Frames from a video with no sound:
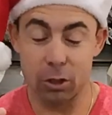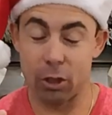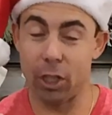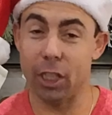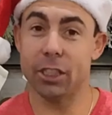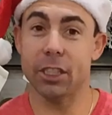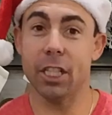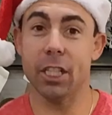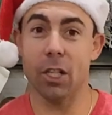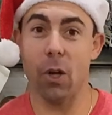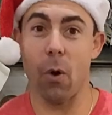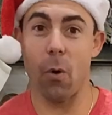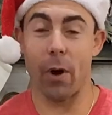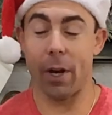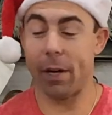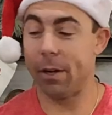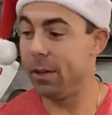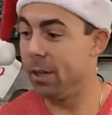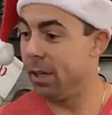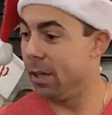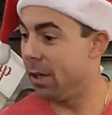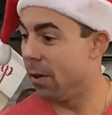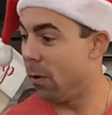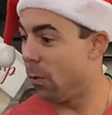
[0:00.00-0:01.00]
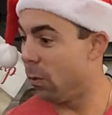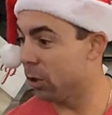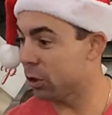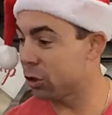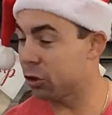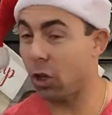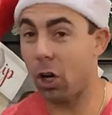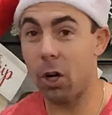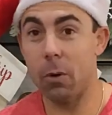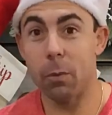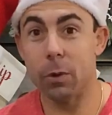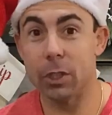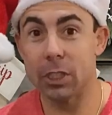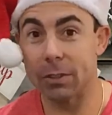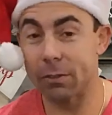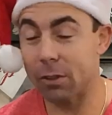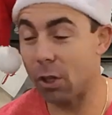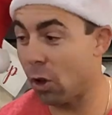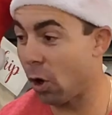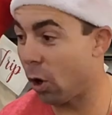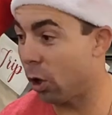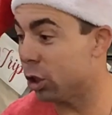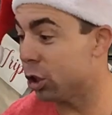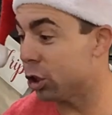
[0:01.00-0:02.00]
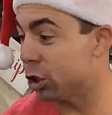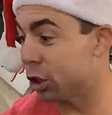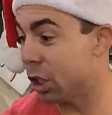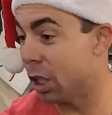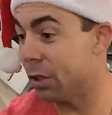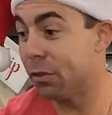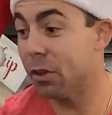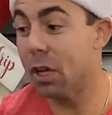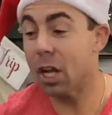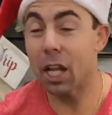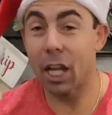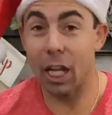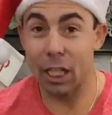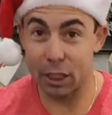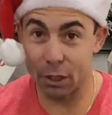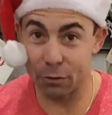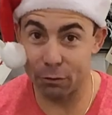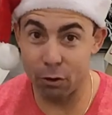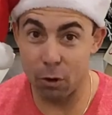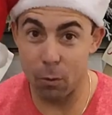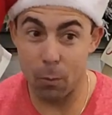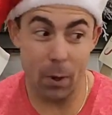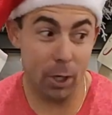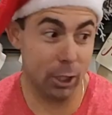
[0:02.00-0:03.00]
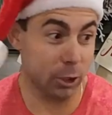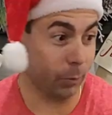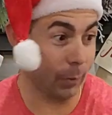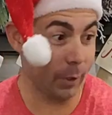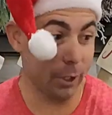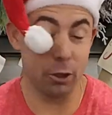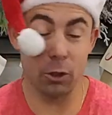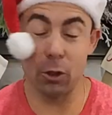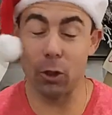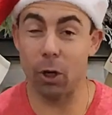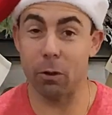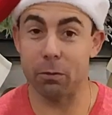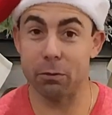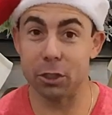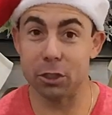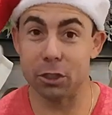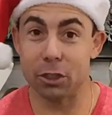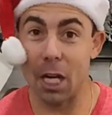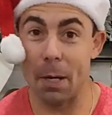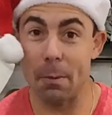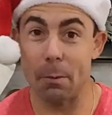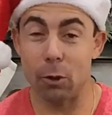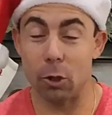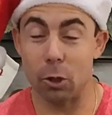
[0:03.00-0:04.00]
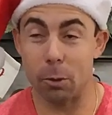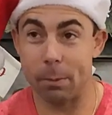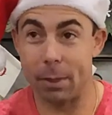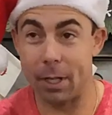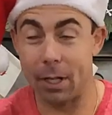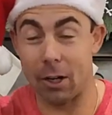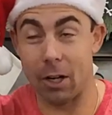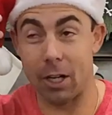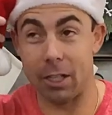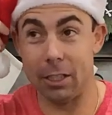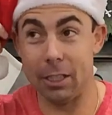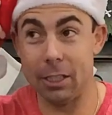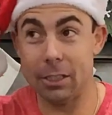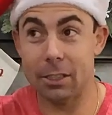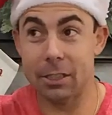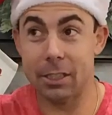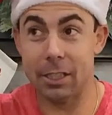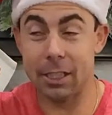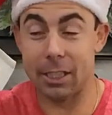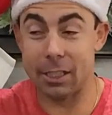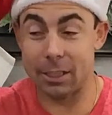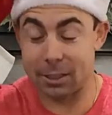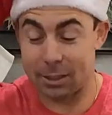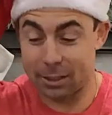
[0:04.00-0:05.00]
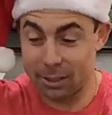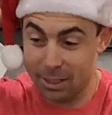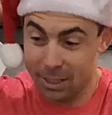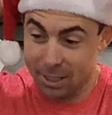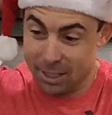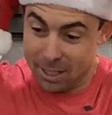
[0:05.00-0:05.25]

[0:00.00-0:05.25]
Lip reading: So let's get going. We'll start with some of the larger stuff, like the footwear, so we can clear off this table a little bit. All right, this thing is,